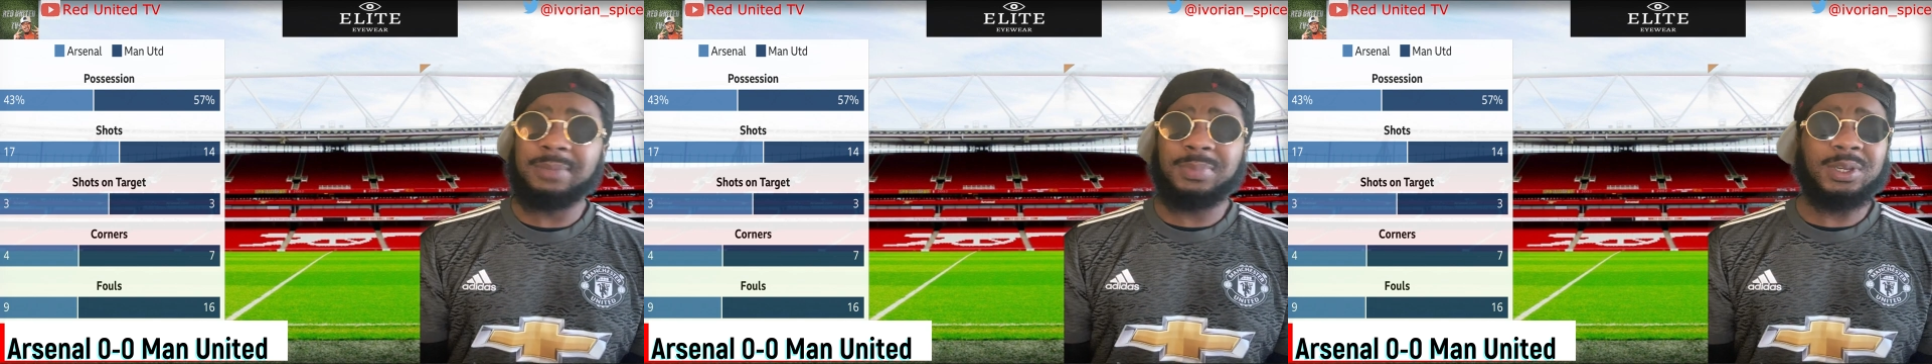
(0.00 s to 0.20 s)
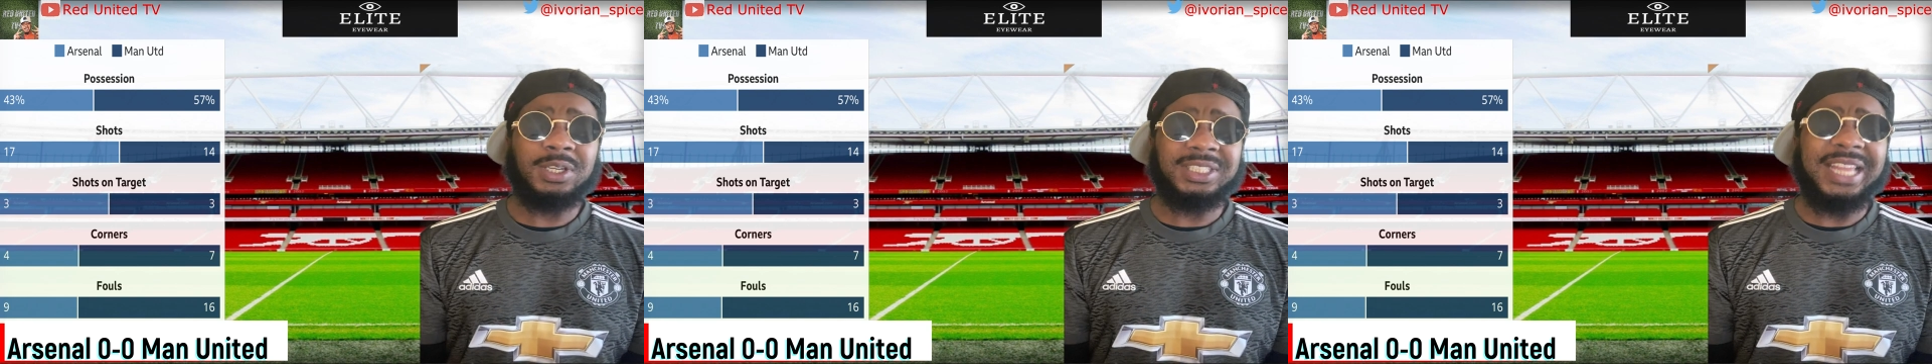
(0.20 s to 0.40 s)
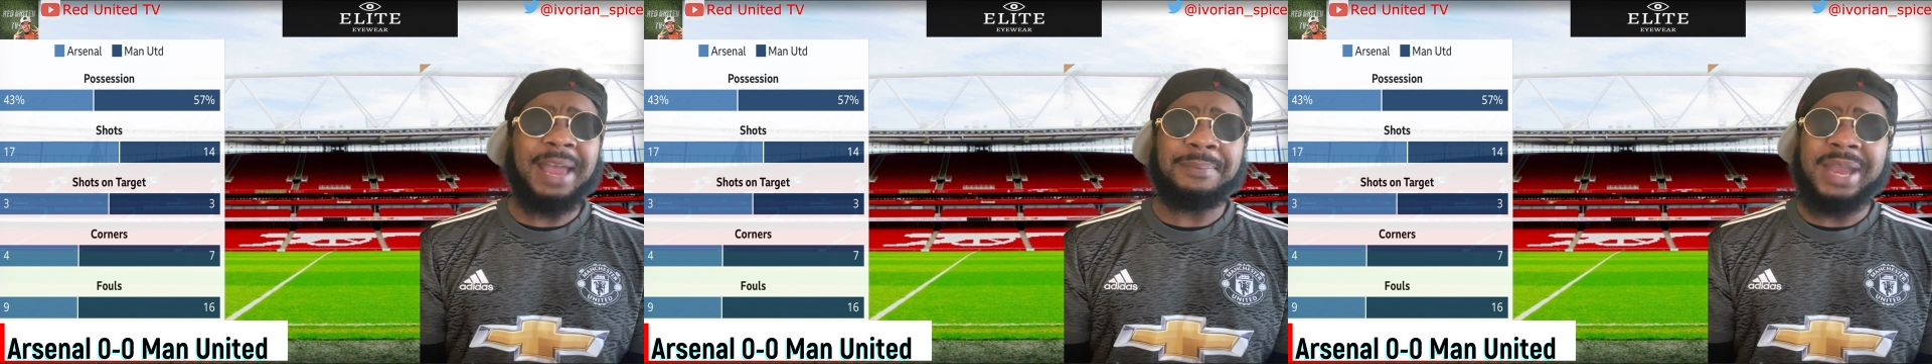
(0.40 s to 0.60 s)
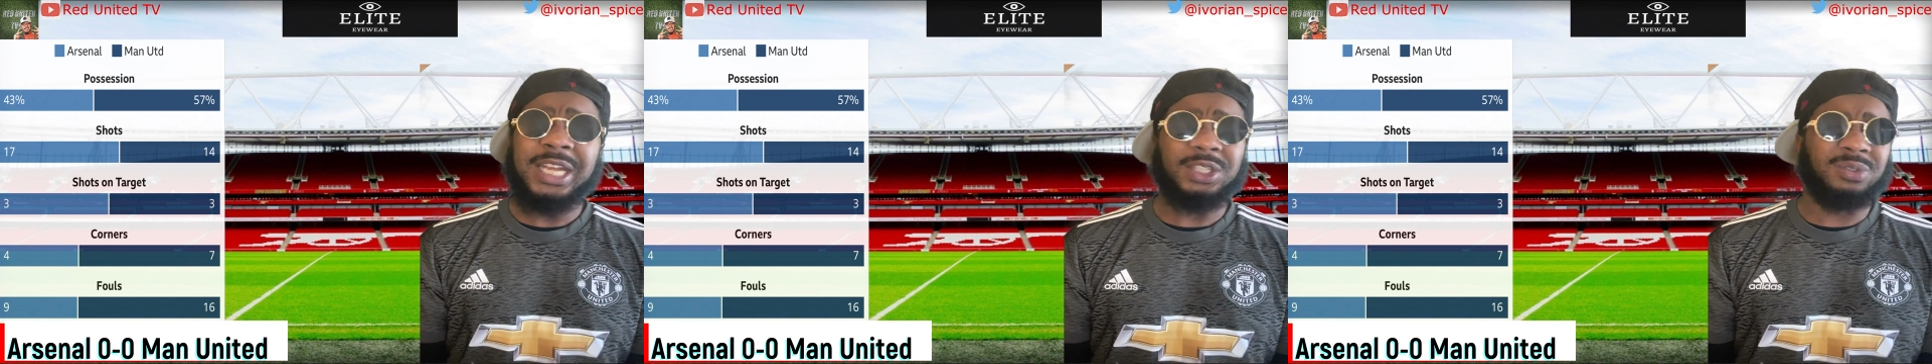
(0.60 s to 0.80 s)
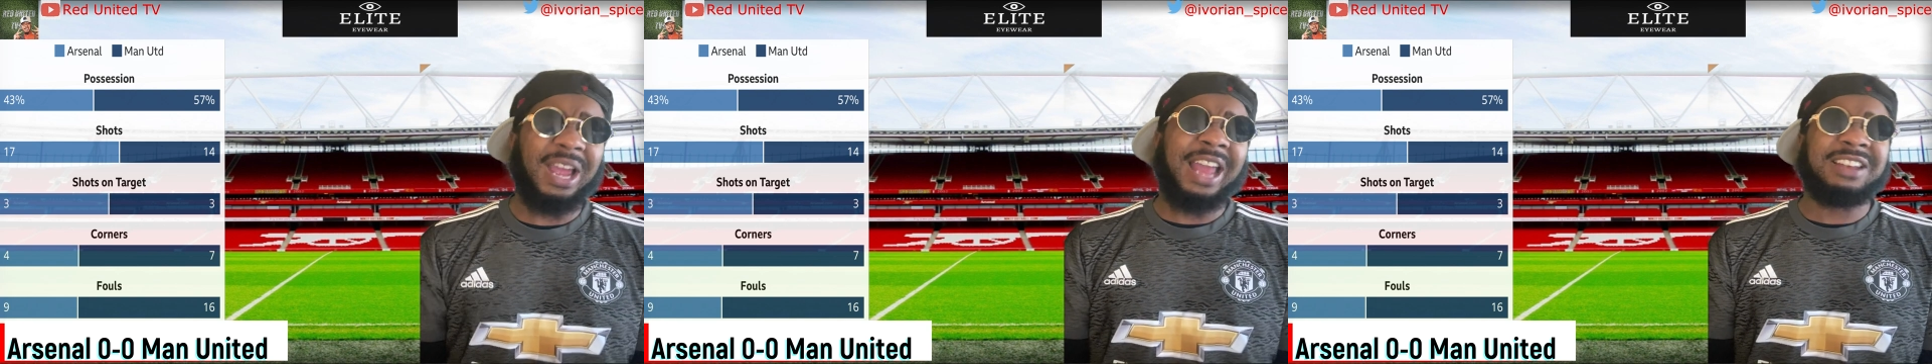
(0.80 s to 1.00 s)
Because that
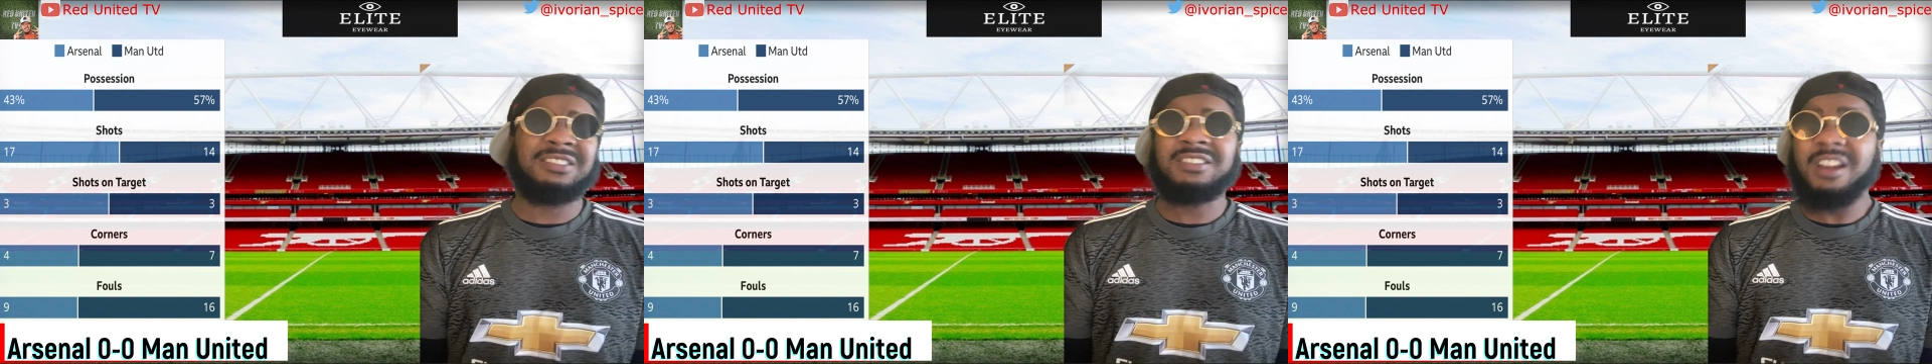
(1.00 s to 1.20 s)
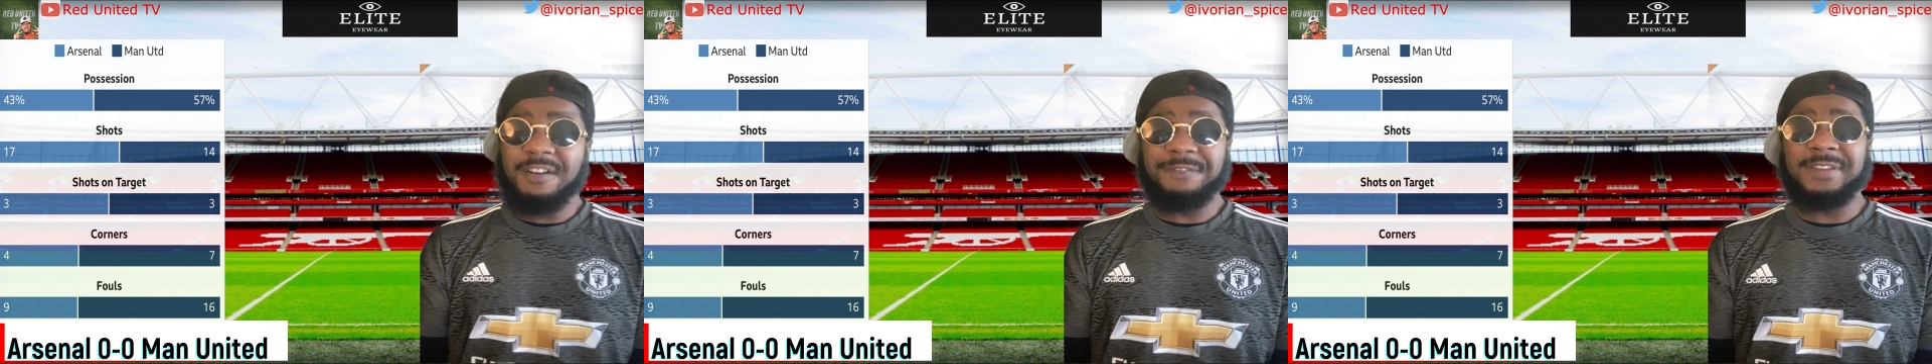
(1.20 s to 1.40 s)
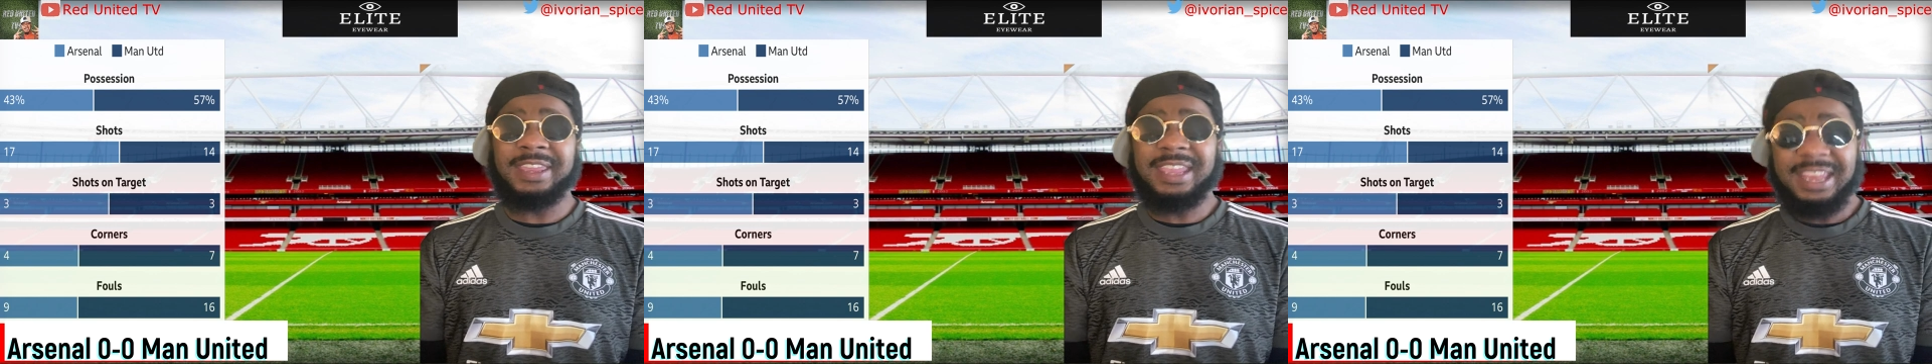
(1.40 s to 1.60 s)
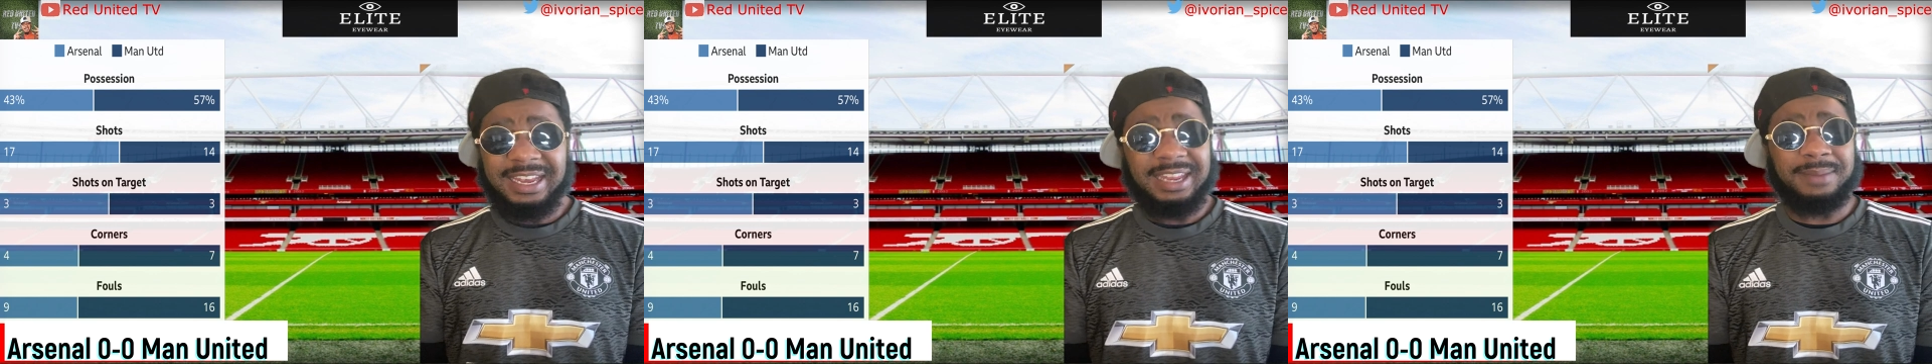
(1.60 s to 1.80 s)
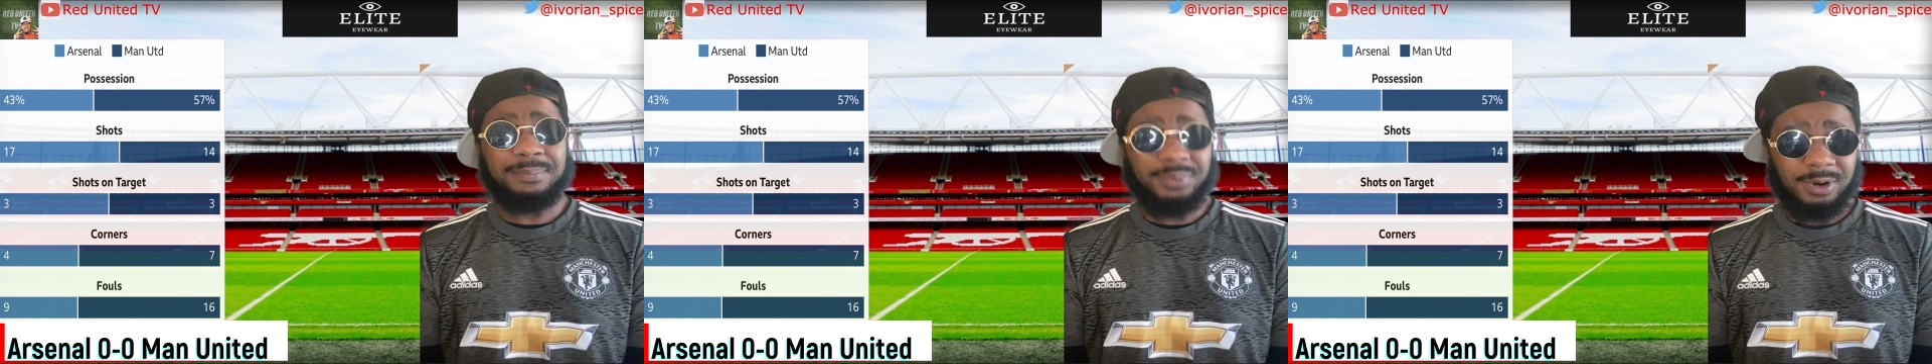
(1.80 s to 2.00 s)
match had nothing in
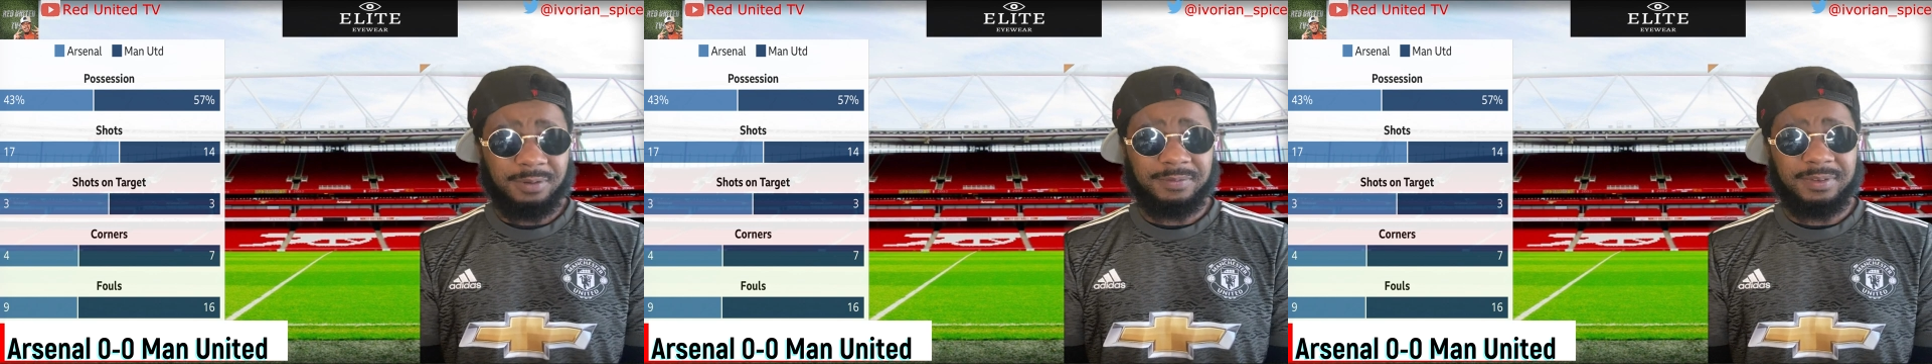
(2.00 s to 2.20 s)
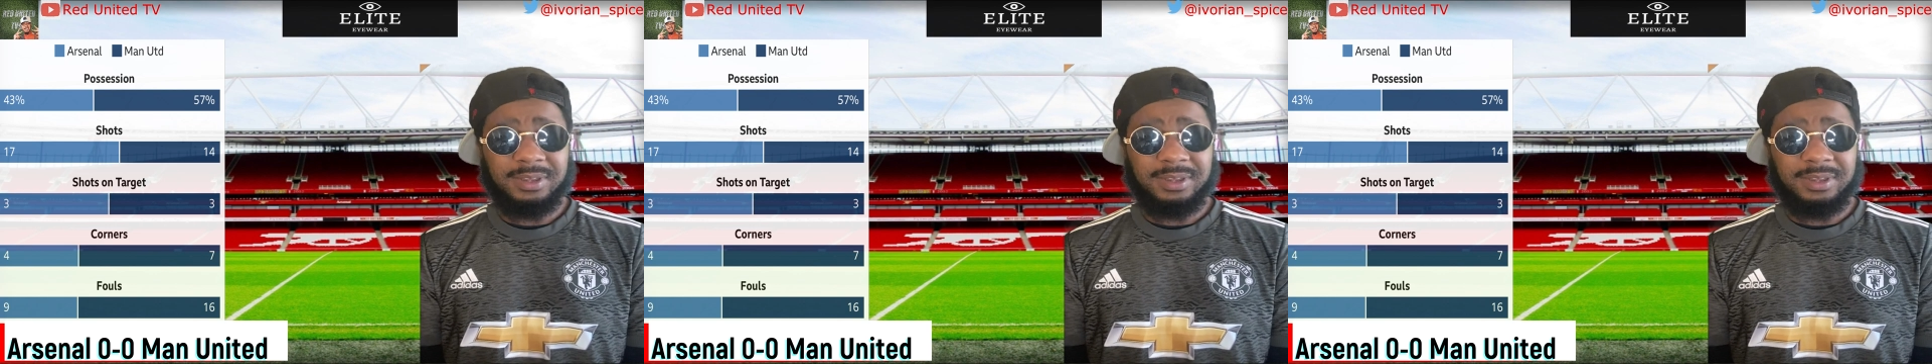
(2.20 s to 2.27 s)
it, bro.